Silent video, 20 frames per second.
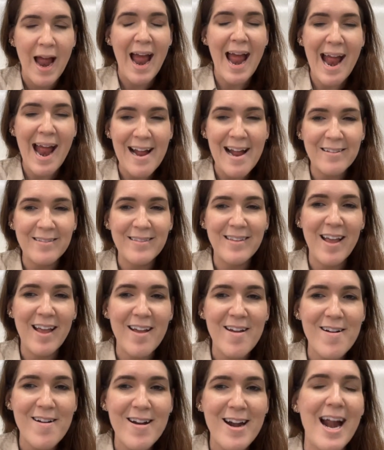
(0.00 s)
And
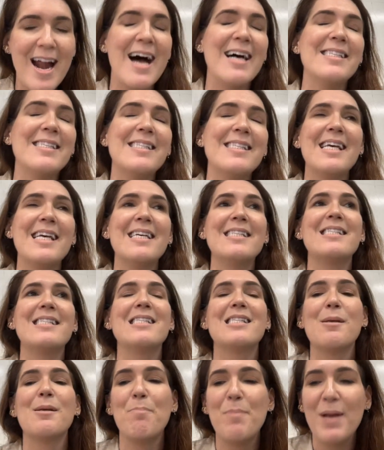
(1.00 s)
their
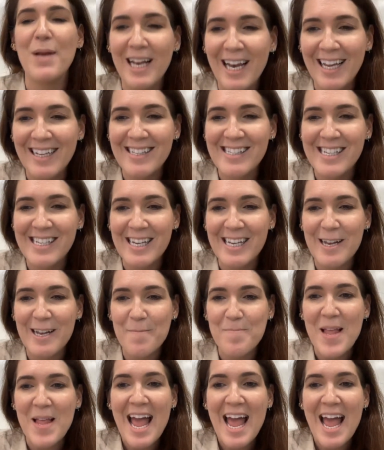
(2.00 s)
accessibility